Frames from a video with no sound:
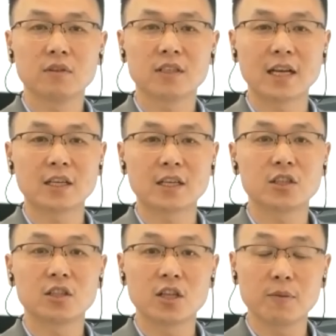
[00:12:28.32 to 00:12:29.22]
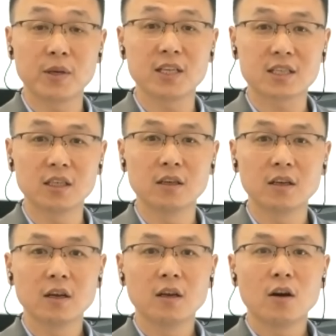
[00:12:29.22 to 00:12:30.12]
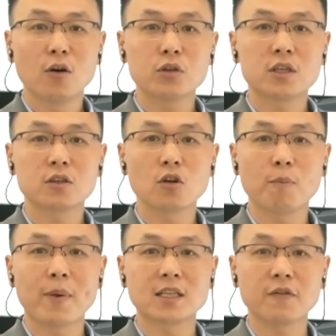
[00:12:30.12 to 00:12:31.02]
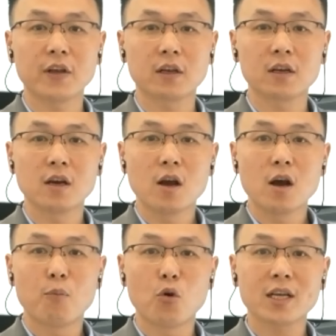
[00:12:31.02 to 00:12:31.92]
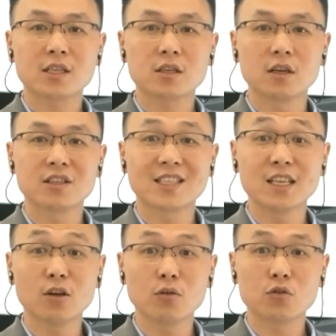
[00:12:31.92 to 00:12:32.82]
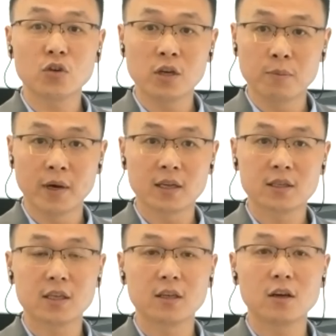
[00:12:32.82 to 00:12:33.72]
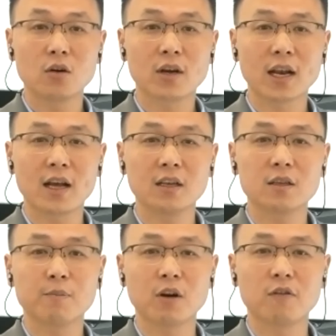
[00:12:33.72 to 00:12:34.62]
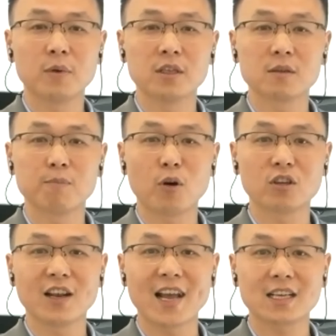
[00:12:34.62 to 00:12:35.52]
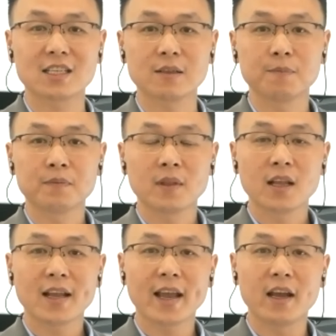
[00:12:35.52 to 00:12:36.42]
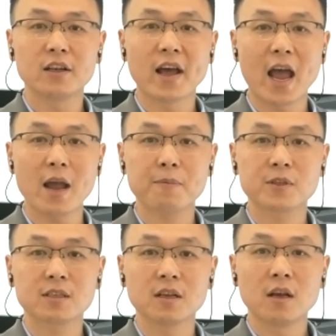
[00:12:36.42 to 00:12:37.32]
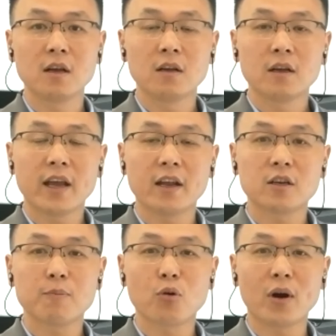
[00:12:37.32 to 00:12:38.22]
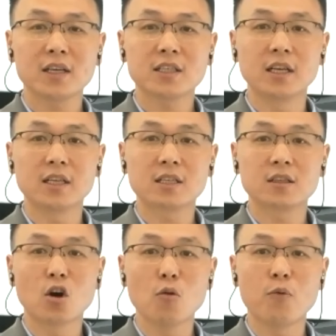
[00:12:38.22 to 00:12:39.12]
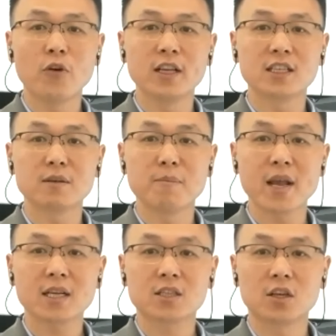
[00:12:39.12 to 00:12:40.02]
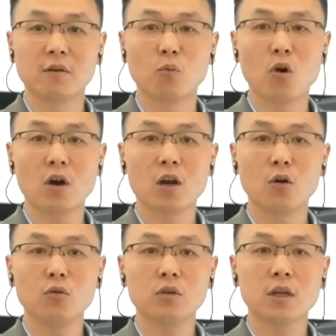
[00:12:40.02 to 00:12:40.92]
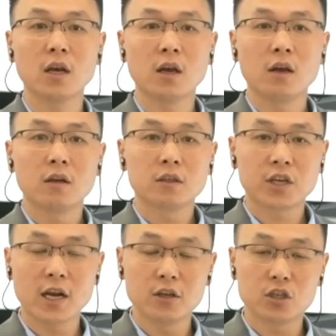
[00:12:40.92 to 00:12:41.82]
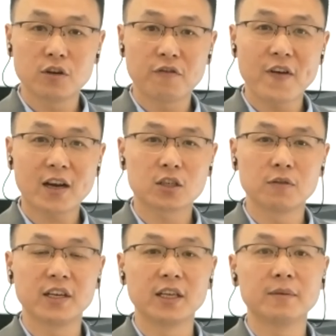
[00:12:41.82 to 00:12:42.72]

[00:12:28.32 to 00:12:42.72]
that is DPC, Ocean Store Pacific breaks the single stream and single client performance bottlenecks and helps enterprises cope with mixed workload challenge effectively.